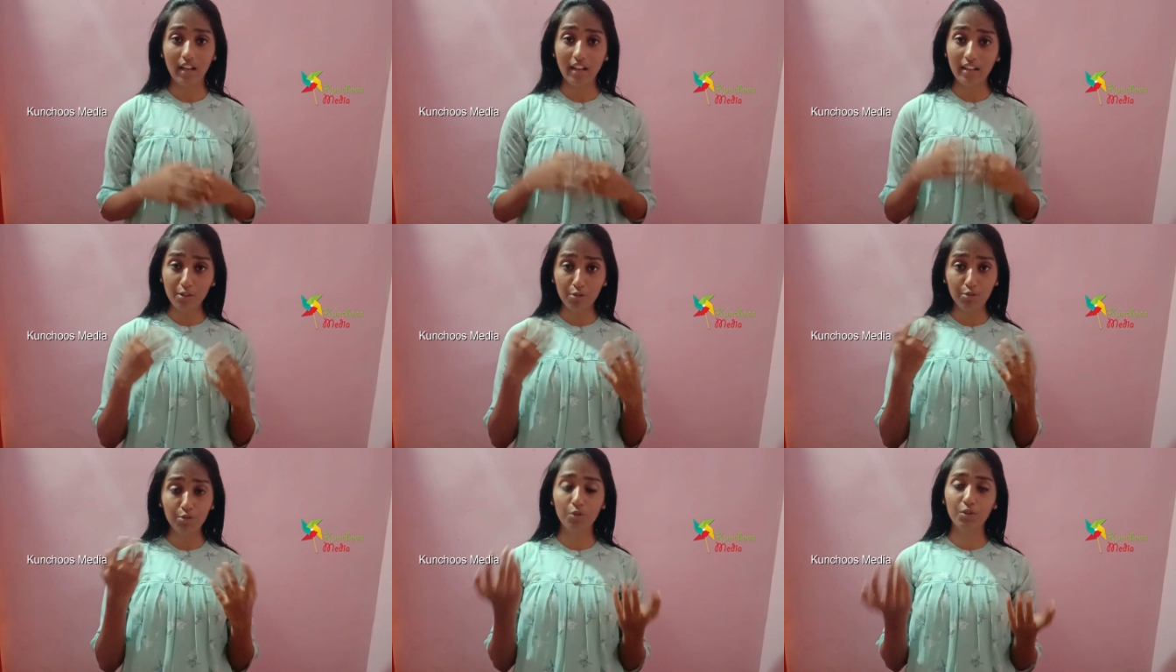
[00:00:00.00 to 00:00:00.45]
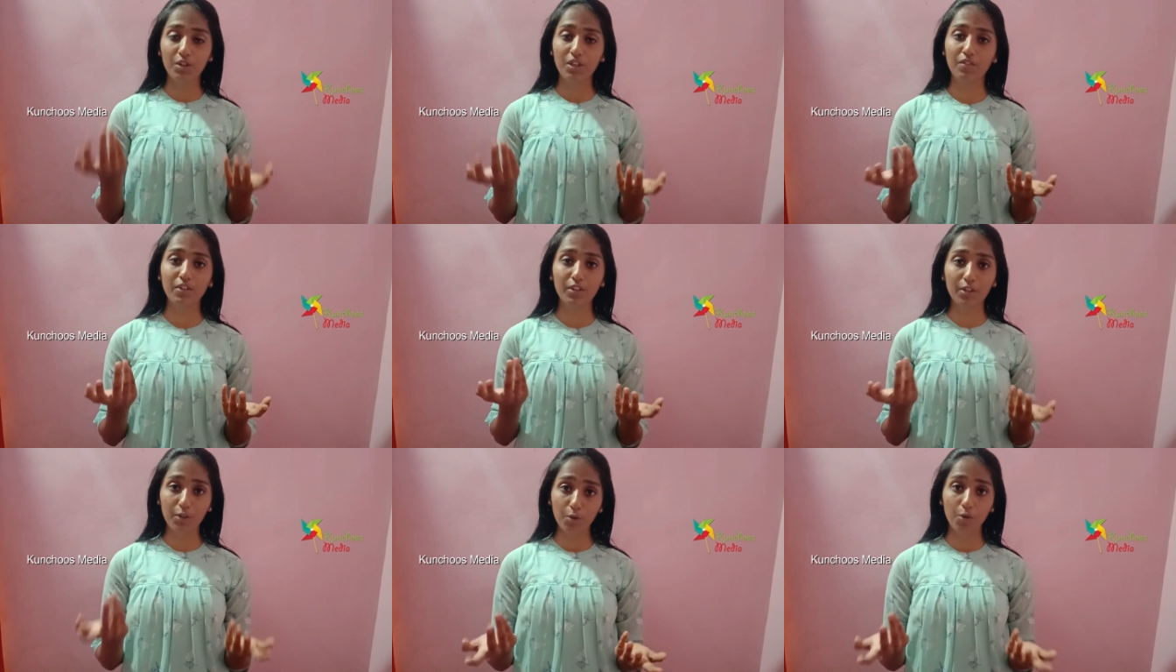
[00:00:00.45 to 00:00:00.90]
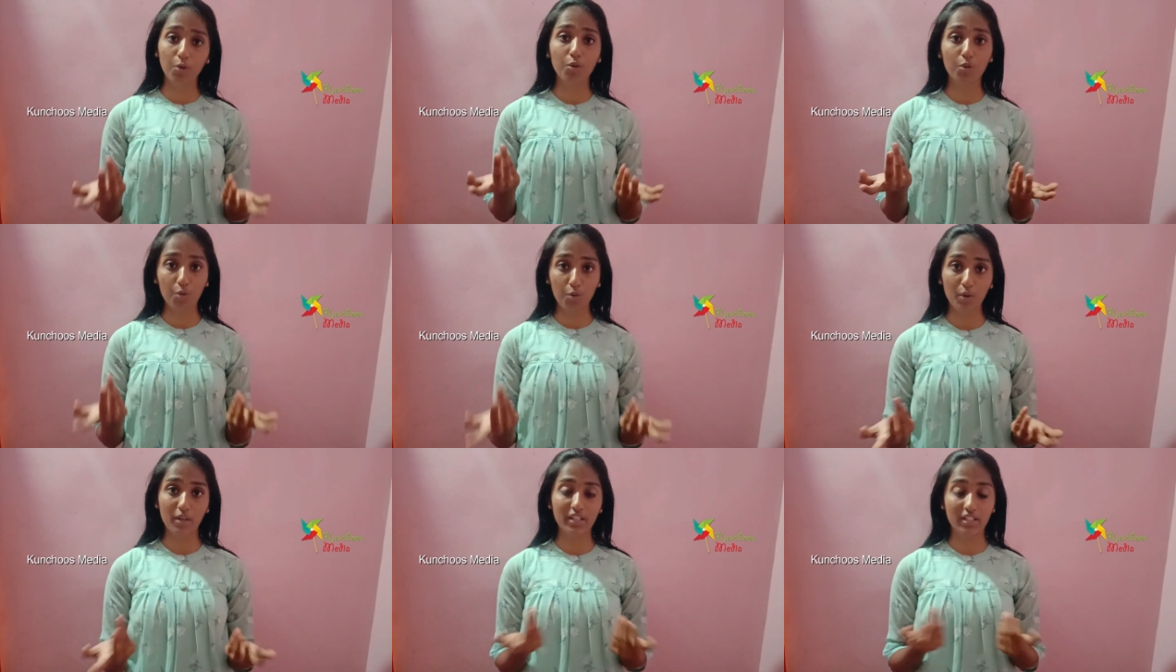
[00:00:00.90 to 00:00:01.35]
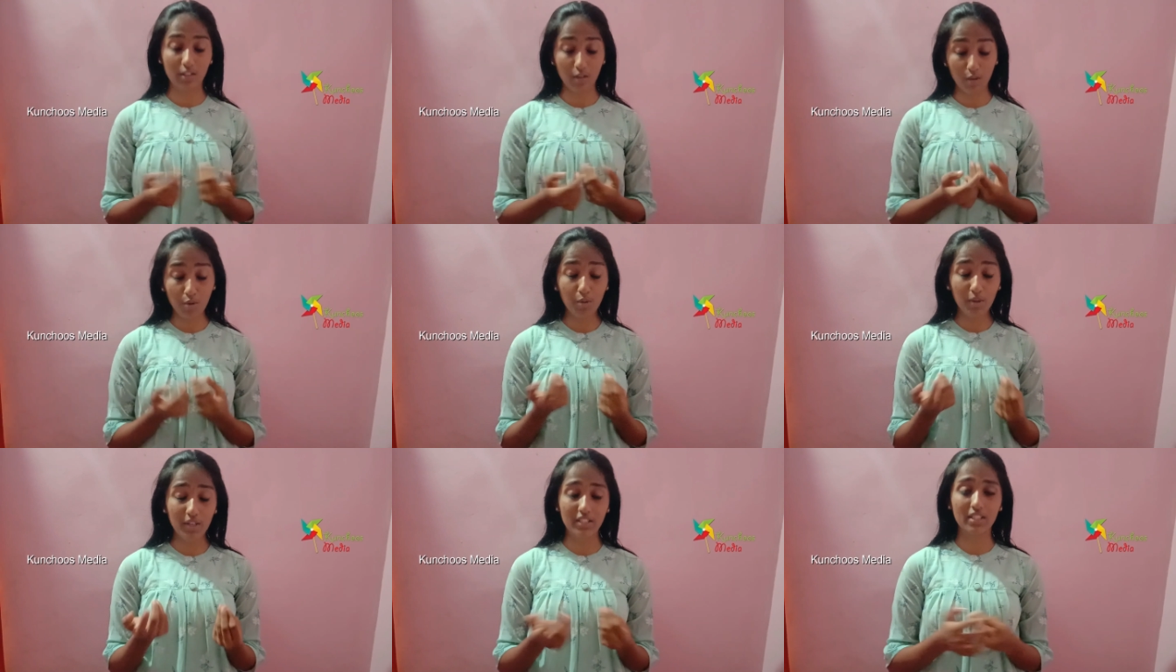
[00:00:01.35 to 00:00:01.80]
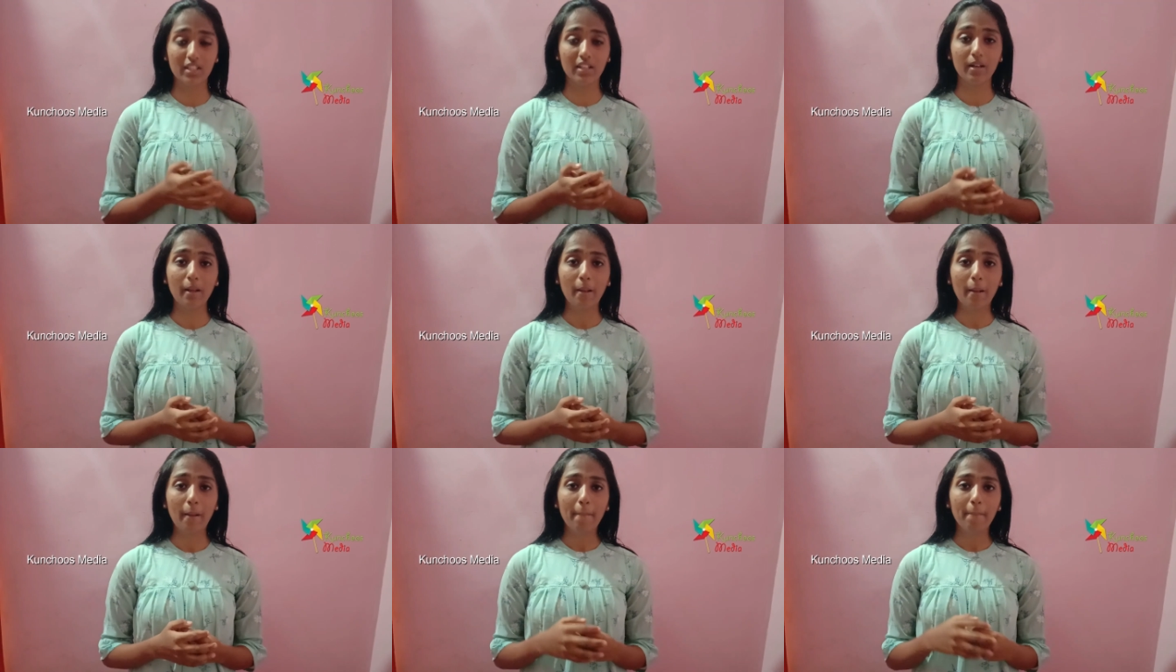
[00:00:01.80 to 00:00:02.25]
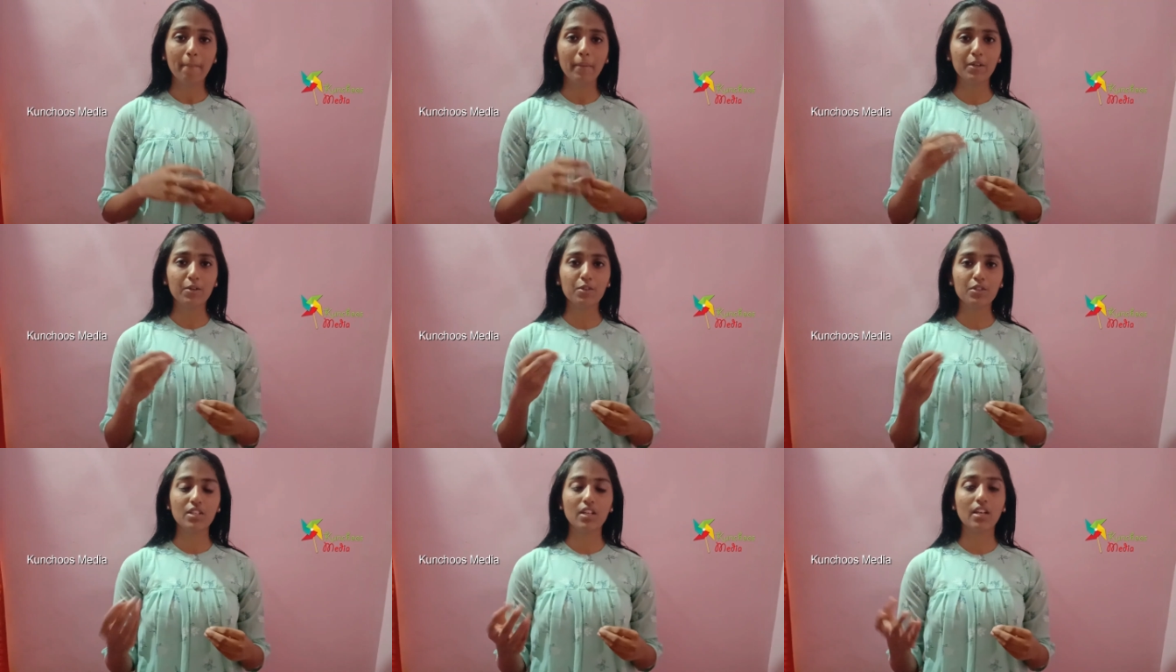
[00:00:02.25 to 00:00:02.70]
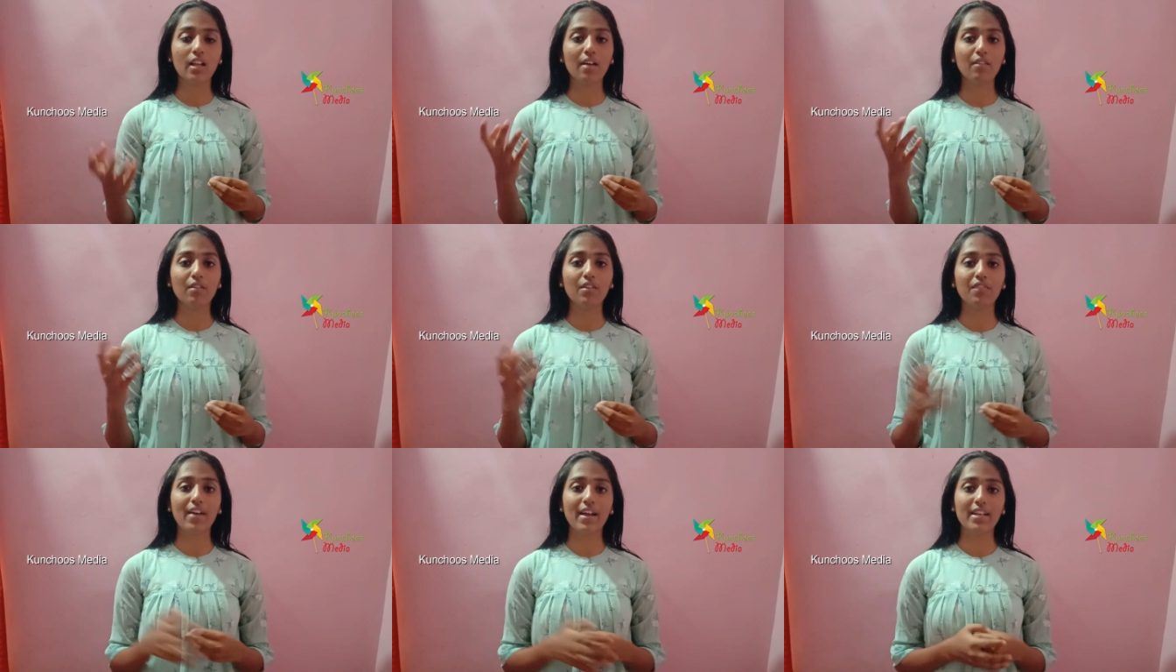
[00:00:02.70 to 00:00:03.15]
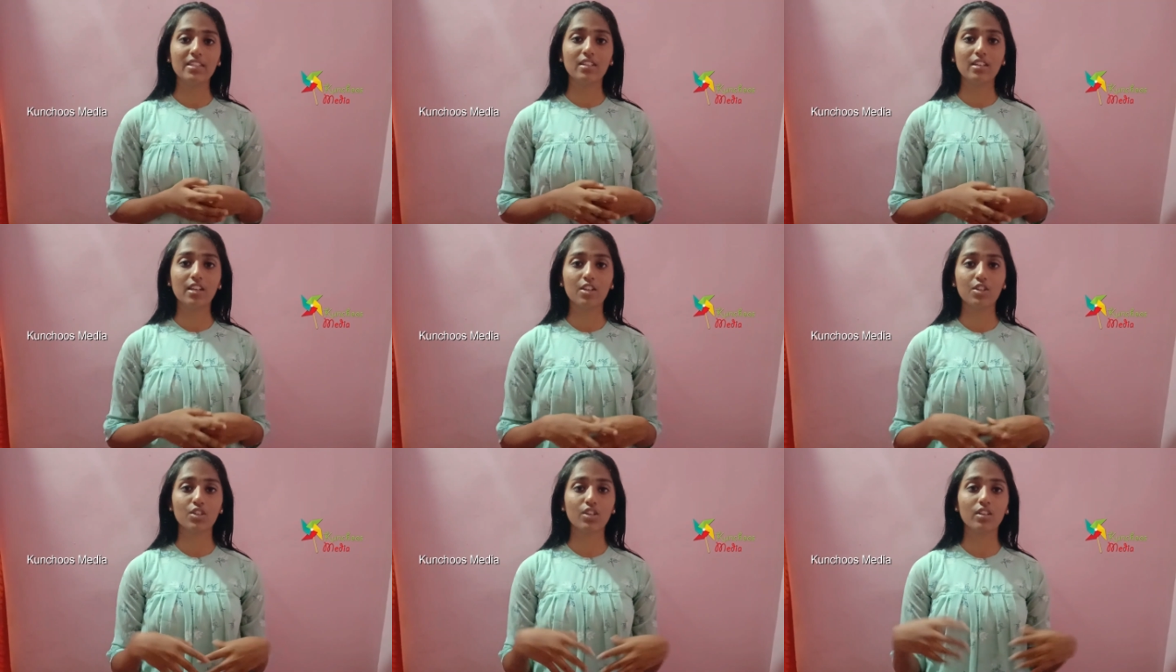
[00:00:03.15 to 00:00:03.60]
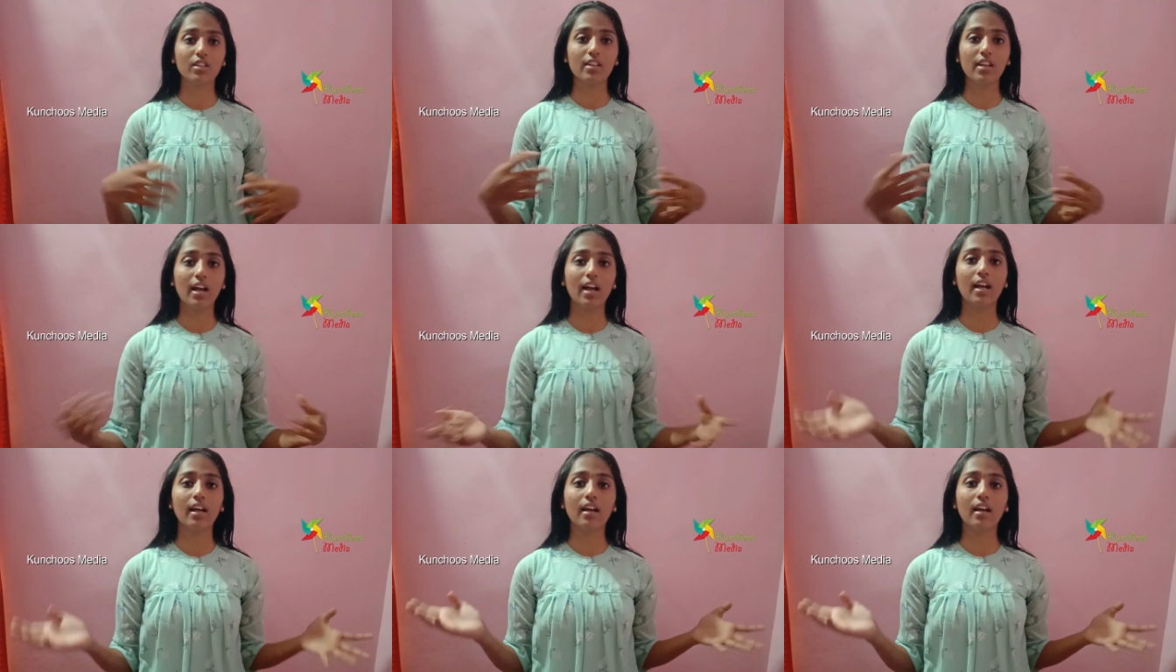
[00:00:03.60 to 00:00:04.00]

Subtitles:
and you don't even know who is it, but you still have a fascination.